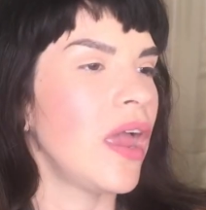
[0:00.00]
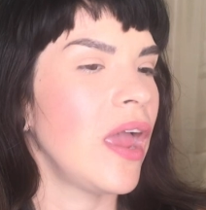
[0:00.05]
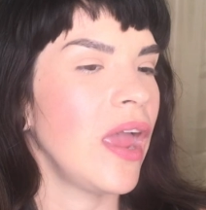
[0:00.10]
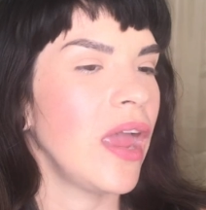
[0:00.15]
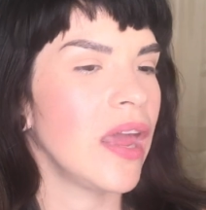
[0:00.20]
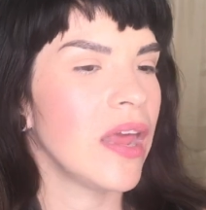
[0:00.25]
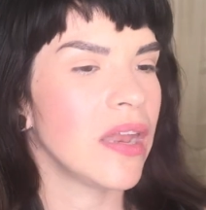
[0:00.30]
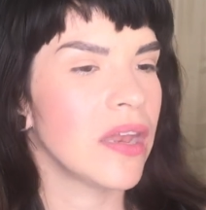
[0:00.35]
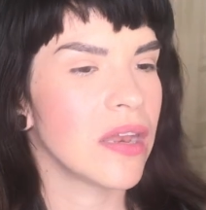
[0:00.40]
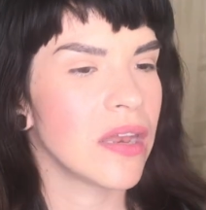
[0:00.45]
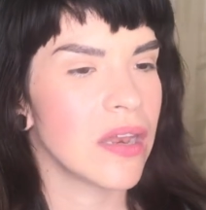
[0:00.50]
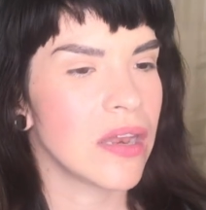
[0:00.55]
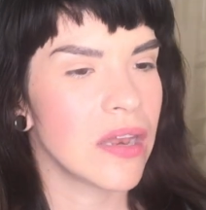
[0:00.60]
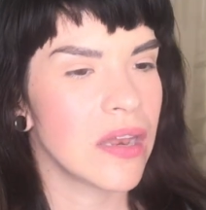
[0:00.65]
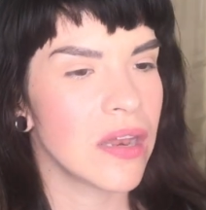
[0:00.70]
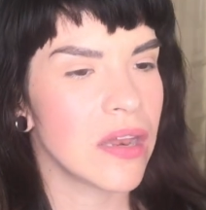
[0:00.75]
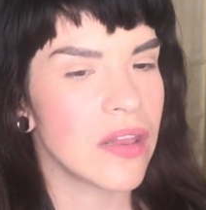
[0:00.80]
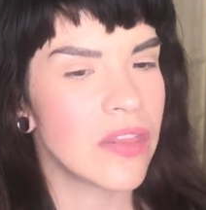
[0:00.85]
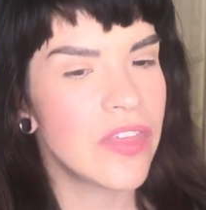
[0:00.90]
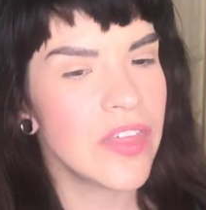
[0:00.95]
And
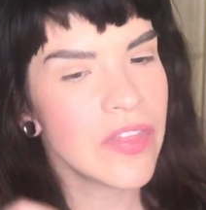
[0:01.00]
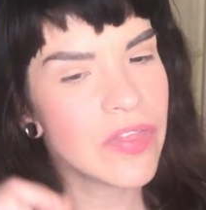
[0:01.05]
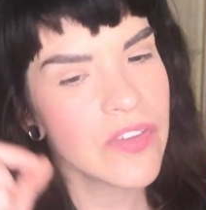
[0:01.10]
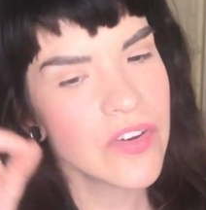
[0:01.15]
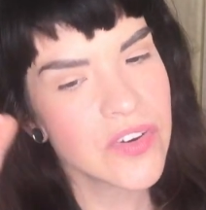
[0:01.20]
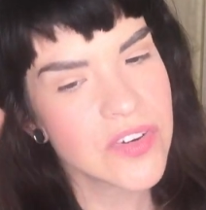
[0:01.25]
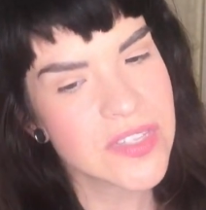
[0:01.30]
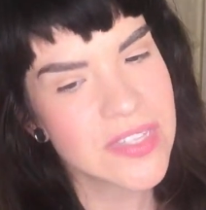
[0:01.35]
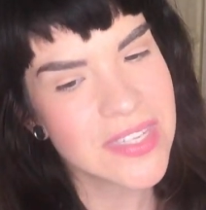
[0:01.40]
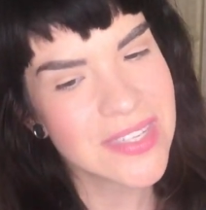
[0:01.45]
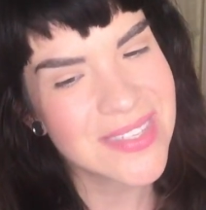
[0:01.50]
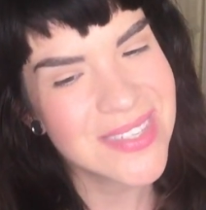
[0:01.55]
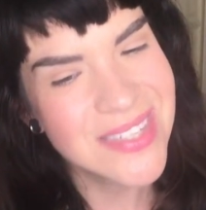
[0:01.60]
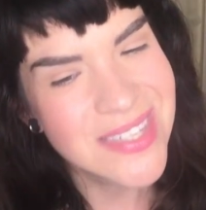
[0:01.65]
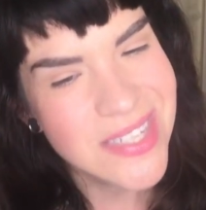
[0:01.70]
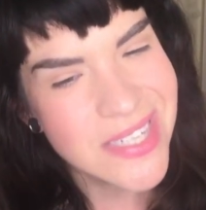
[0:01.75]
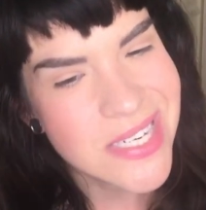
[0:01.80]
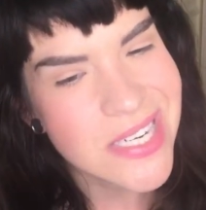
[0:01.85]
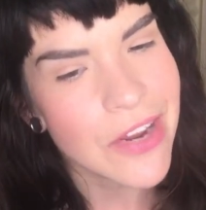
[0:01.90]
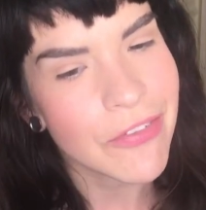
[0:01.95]
then there's these
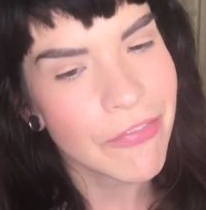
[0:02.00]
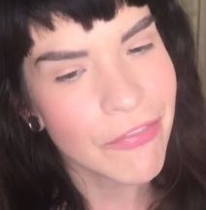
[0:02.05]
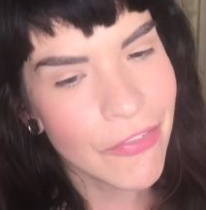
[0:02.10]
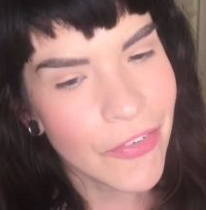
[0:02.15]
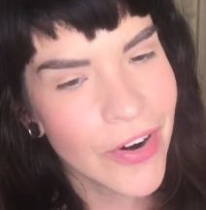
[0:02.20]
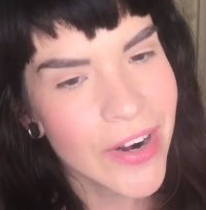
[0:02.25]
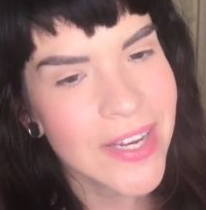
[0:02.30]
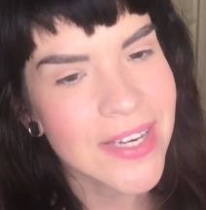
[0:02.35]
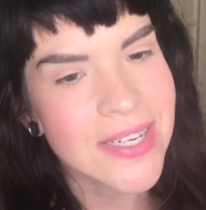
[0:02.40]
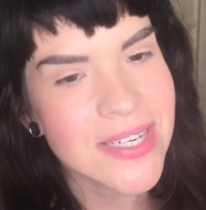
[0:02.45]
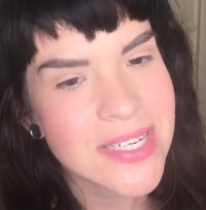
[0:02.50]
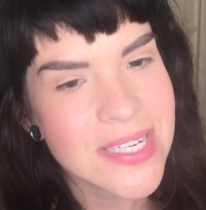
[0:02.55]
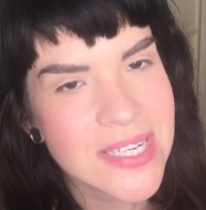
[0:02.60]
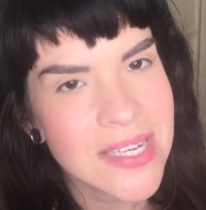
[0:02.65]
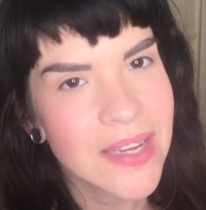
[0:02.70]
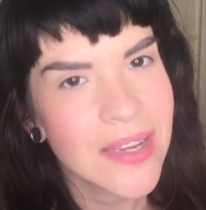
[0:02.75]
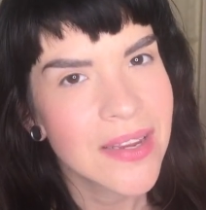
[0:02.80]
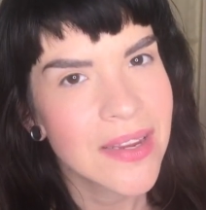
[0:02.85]
different